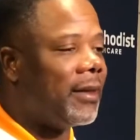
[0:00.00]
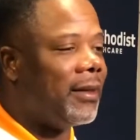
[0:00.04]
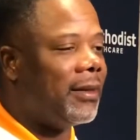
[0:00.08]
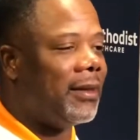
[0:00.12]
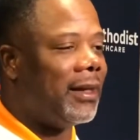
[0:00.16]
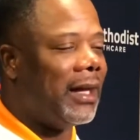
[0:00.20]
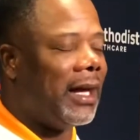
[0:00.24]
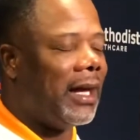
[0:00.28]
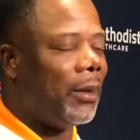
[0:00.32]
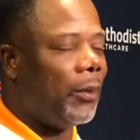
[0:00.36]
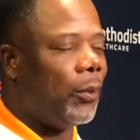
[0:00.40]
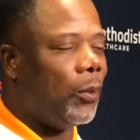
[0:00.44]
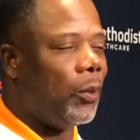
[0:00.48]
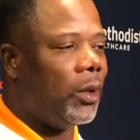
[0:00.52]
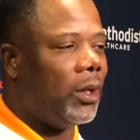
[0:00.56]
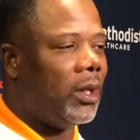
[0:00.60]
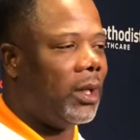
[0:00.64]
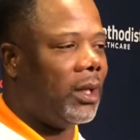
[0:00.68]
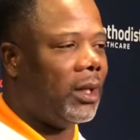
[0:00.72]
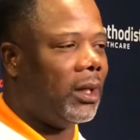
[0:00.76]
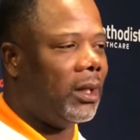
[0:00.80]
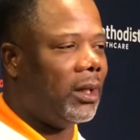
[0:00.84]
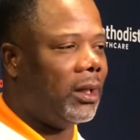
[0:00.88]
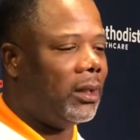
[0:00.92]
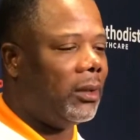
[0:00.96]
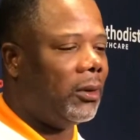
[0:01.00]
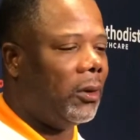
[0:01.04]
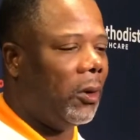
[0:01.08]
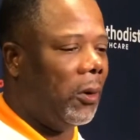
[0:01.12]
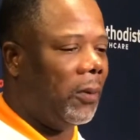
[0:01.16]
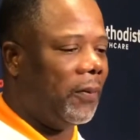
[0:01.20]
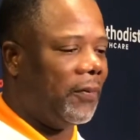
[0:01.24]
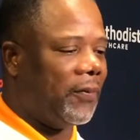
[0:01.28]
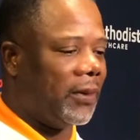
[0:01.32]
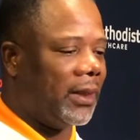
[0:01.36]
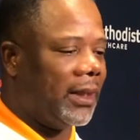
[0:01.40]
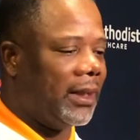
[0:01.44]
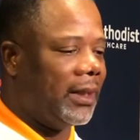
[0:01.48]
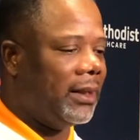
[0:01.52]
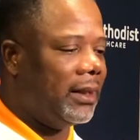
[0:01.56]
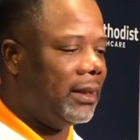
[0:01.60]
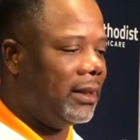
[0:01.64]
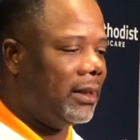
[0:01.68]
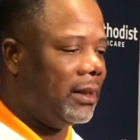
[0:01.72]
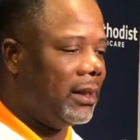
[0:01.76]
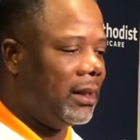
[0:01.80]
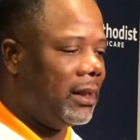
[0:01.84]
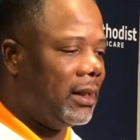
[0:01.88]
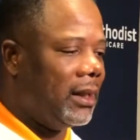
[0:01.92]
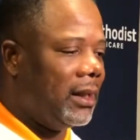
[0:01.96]
that would hopefully
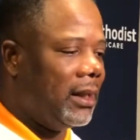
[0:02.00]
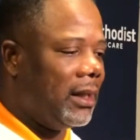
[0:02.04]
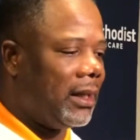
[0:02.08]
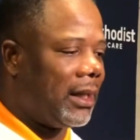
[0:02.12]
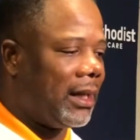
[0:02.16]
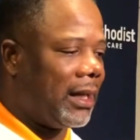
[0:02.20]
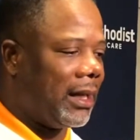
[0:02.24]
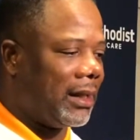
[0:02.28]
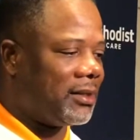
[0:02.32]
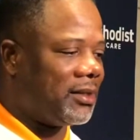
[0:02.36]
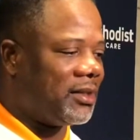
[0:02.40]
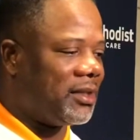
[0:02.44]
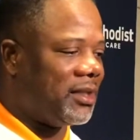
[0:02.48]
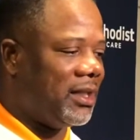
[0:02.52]
catch